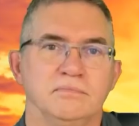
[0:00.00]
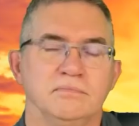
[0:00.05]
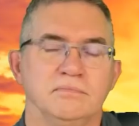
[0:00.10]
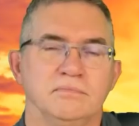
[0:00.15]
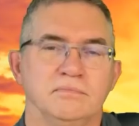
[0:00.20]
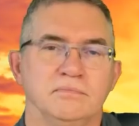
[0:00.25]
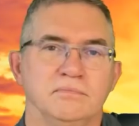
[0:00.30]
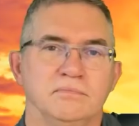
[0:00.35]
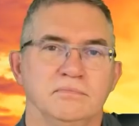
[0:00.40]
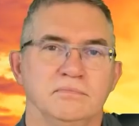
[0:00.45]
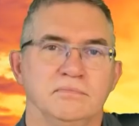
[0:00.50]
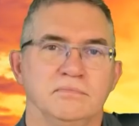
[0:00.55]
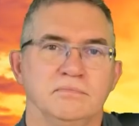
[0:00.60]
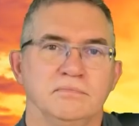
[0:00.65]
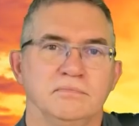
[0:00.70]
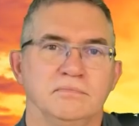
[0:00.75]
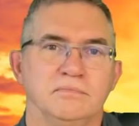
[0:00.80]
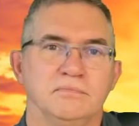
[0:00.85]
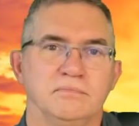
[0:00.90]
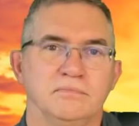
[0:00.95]

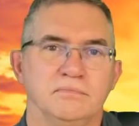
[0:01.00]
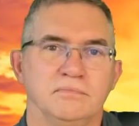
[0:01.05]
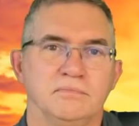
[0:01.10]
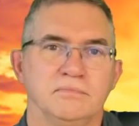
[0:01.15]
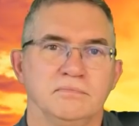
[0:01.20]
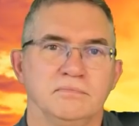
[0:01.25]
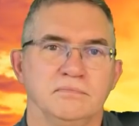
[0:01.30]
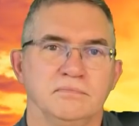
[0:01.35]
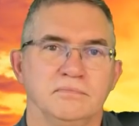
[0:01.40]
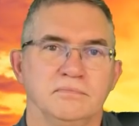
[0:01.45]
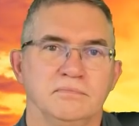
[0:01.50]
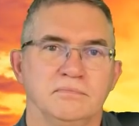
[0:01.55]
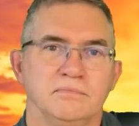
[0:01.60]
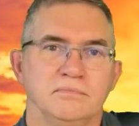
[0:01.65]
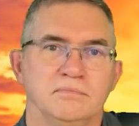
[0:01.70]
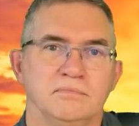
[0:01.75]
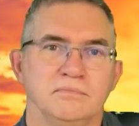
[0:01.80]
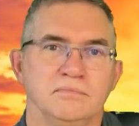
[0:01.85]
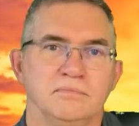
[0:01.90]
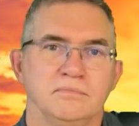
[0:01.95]

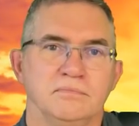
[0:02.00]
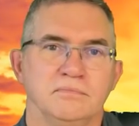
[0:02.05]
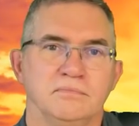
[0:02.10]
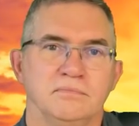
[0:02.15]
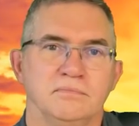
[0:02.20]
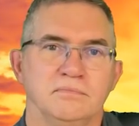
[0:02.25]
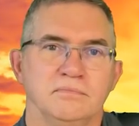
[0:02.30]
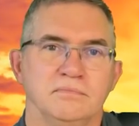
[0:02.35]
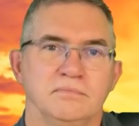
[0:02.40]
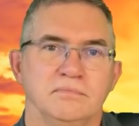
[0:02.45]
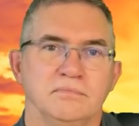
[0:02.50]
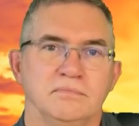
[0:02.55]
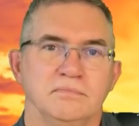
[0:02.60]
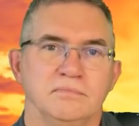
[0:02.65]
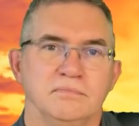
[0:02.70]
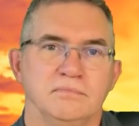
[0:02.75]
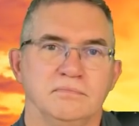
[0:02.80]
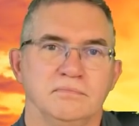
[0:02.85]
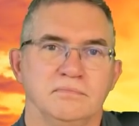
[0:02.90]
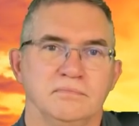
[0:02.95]

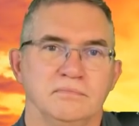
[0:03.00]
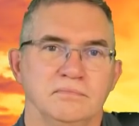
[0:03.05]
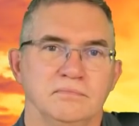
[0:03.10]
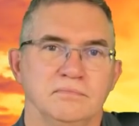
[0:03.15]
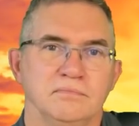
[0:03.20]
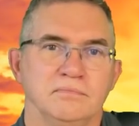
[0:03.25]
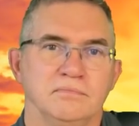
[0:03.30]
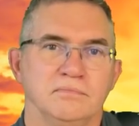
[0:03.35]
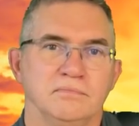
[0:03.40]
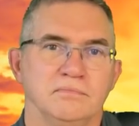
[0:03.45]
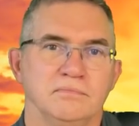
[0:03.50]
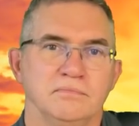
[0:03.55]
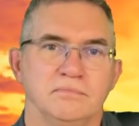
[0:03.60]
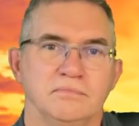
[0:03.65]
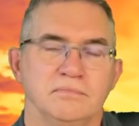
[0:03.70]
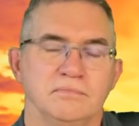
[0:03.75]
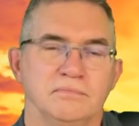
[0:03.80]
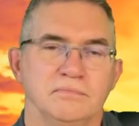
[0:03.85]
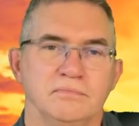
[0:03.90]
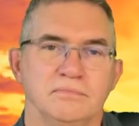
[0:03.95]

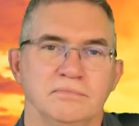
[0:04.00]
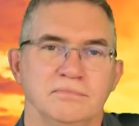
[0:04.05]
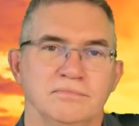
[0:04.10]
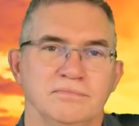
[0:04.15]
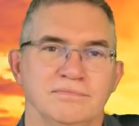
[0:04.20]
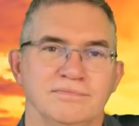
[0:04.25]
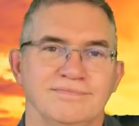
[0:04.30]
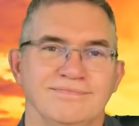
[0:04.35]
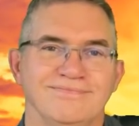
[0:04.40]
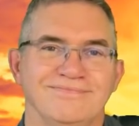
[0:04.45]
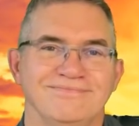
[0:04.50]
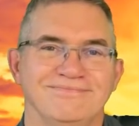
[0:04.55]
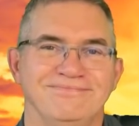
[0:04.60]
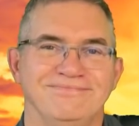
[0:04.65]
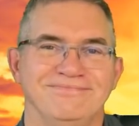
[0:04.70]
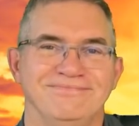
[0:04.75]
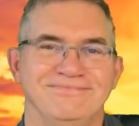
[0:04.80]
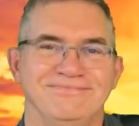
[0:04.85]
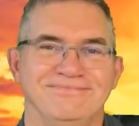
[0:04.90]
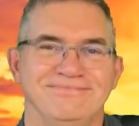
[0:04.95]

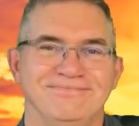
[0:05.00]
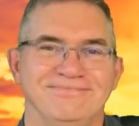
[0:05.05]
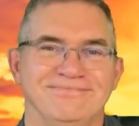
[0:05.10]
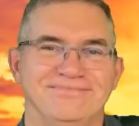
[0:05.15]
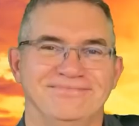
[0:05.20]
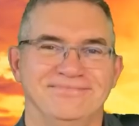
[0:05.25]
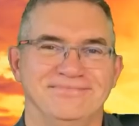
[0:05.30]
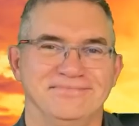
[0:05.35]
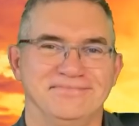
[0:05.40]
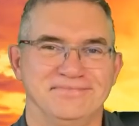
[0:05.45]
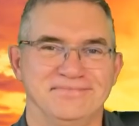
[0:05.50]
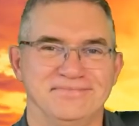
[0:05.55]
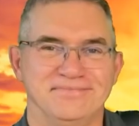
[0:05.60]
(silent)